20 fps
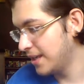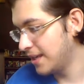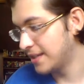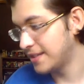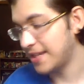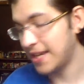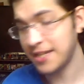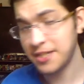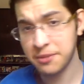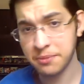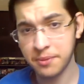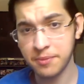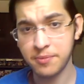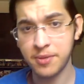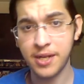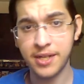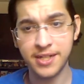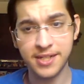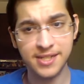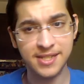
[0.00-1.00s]
Tangible
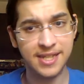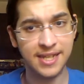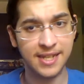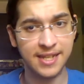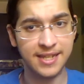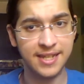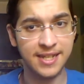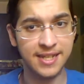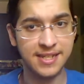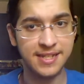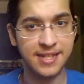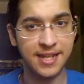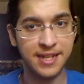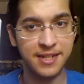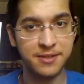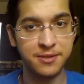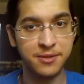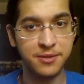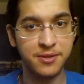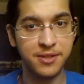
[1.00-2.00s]
products like this. I
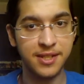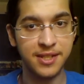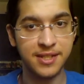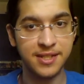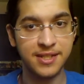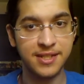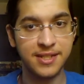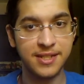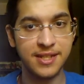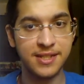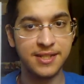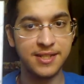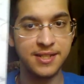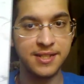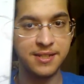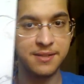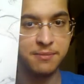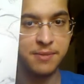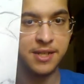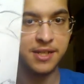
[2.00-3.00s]
drew this. This
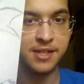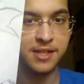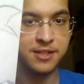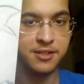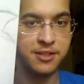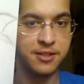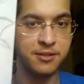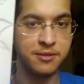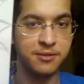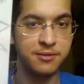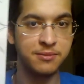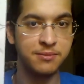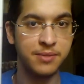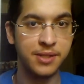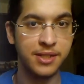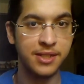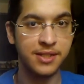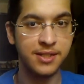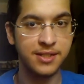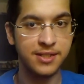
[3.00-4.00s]
is Mikachu,
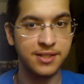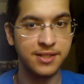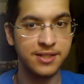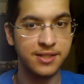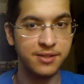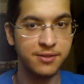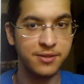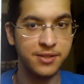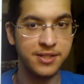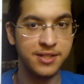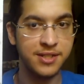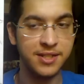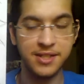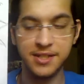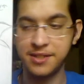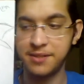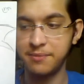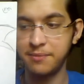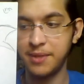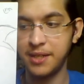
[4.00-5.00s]
because it's
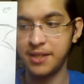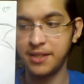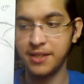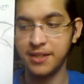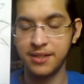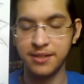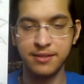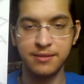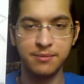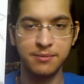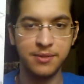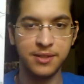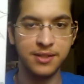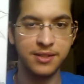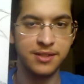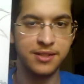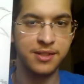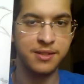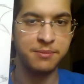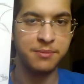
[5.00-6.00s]
Christy's Mika, but
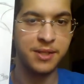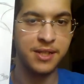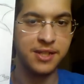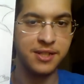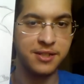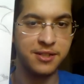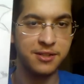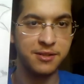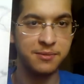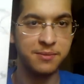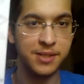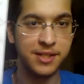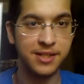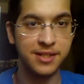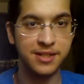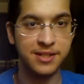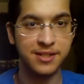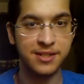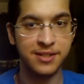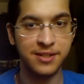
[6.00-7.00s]
a Pikachu
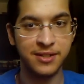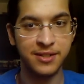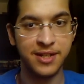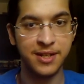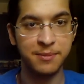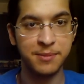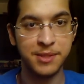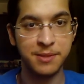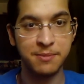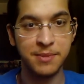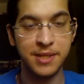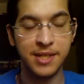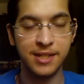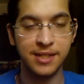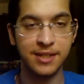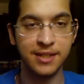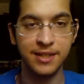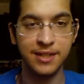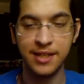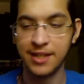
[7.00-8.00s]
because her name is
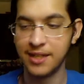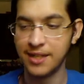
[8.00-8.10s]
Mika.